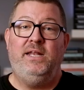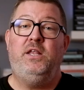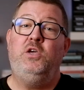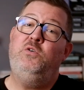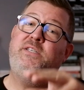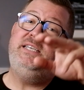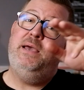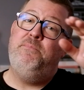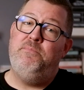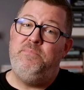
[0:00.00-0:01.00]
In the
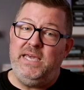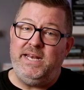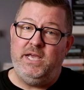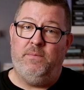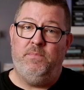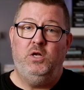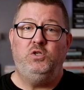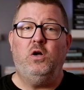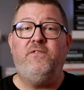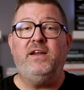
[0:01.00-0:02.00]
UTM medium,
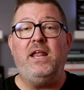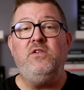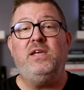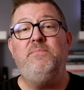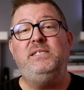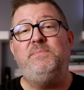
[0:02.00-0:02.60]
don't forget you can be